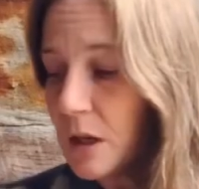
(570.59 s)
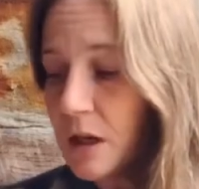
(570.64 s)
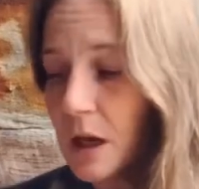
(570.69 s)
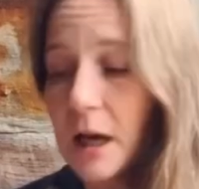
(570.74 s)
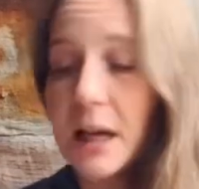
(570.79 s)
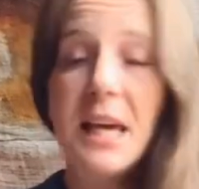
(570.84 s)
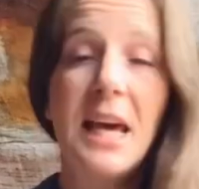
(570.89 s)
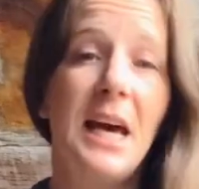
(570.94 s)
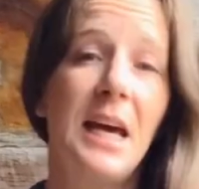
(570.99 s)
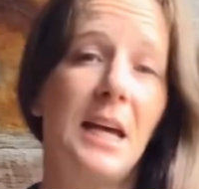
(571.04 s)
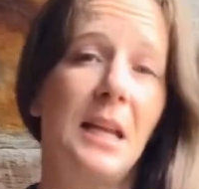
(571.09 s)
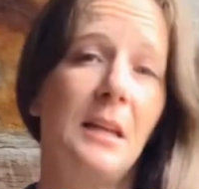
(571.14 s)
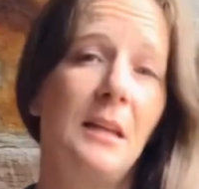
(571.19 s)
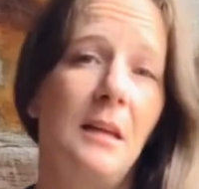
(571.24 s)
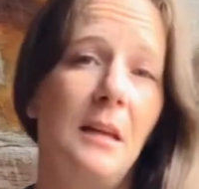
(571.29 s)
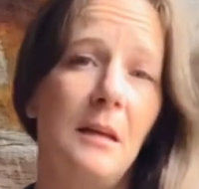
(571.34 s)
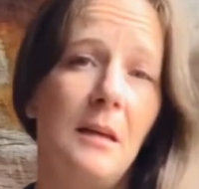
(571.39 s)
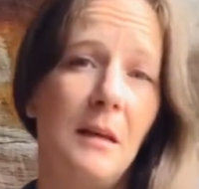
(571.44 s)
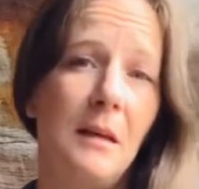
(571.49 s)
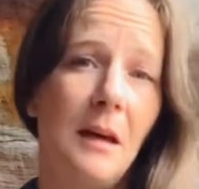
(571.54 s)
Again,
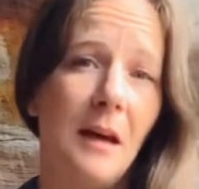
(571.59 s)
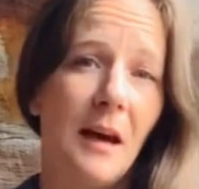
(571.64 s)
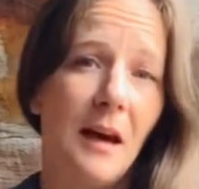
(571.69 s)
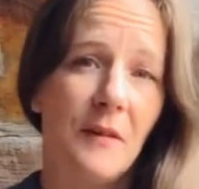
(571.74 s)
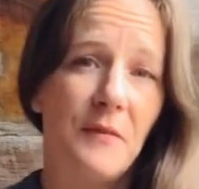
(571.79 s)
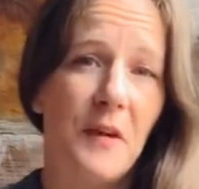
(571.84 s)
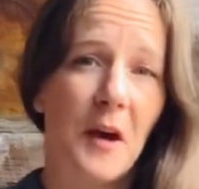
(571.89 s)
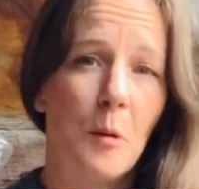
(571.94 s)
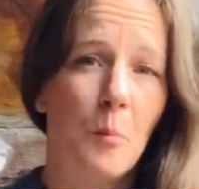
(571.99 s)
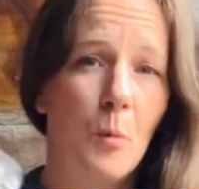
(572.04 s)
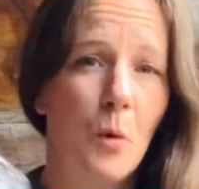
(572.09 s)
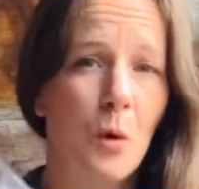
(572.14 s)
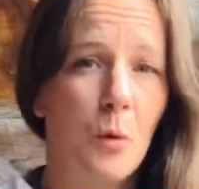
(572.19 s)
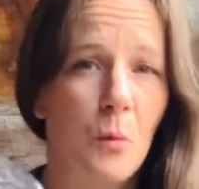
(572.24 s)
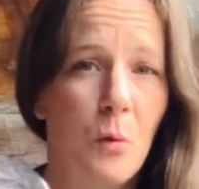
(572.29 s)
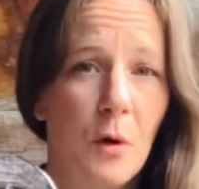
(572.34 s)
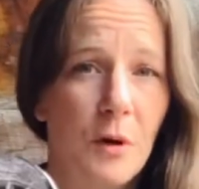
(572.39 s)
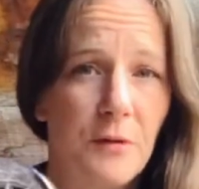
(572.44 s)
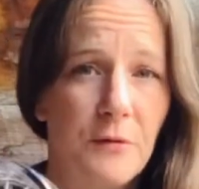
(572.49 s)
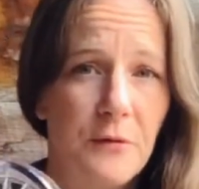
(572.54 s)
I found more
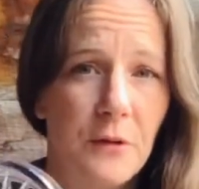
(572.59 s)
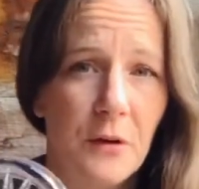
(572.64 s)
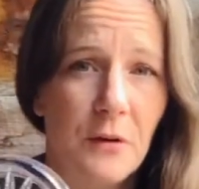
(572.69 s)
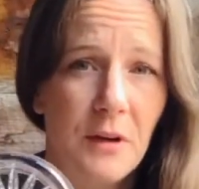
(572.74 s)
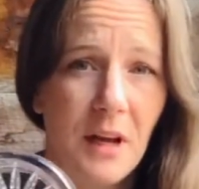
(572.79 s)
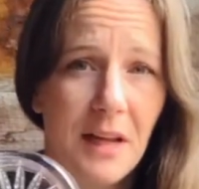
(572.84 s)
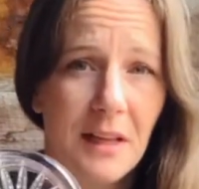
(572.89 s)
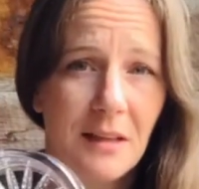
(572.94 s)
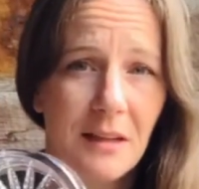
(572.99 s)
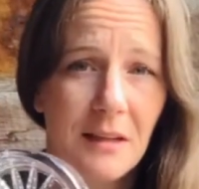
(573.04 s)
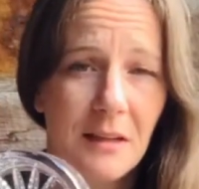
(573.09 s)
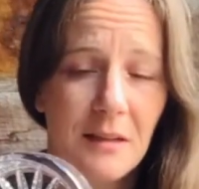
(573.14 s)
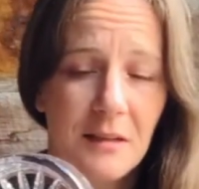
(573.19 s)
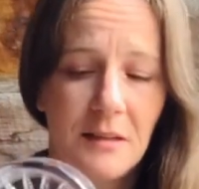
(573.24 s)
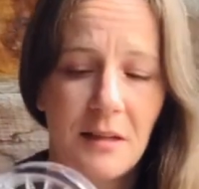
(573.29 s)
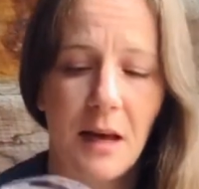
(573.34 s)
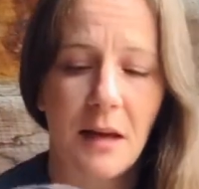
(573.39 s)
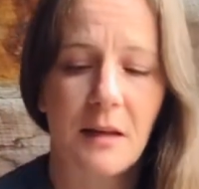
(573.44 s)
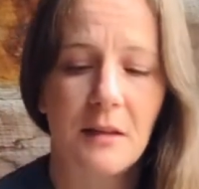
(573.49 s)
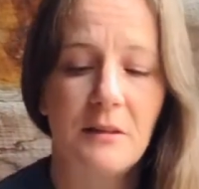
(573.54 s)
Waterford at the
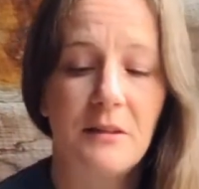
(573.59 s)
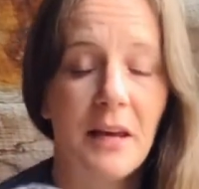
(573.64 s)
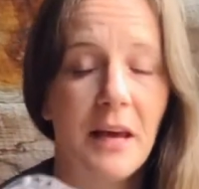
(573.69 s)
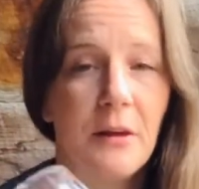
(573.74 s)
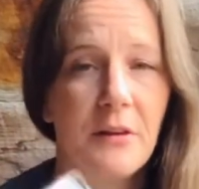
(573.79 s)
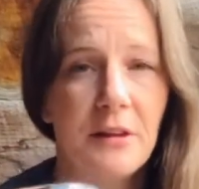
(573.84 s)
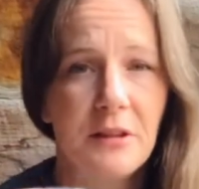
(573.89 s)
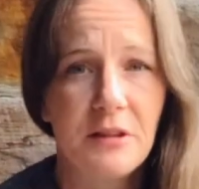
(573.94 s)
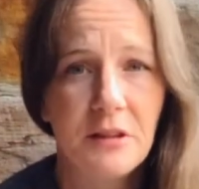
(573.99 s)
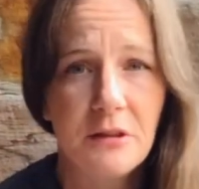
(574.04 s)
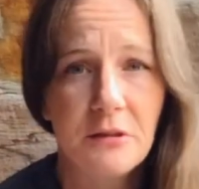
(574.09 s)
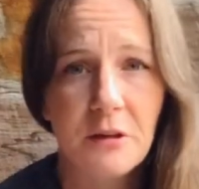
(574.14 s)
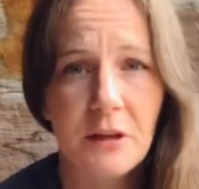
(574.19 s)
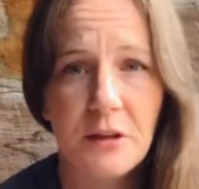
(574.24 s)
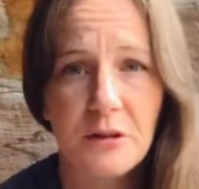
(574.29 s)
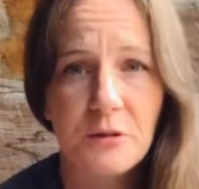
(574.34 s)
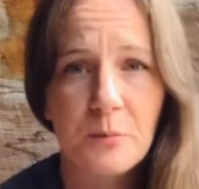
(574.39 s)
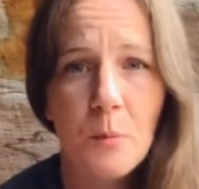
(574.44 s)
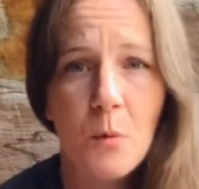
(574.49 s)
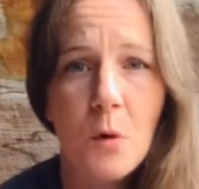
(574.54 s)
second sale. This is
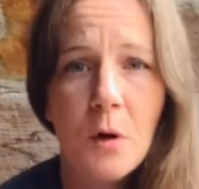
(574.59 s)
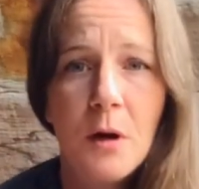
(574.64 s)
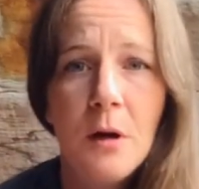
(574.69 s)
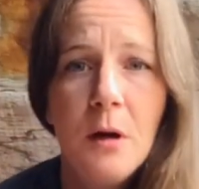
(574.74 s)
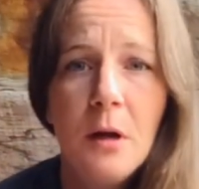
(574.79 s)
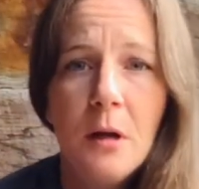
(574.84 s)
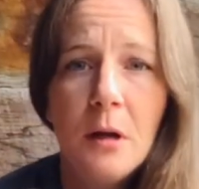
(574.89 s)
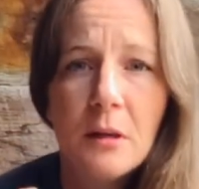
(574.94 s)
Listmore.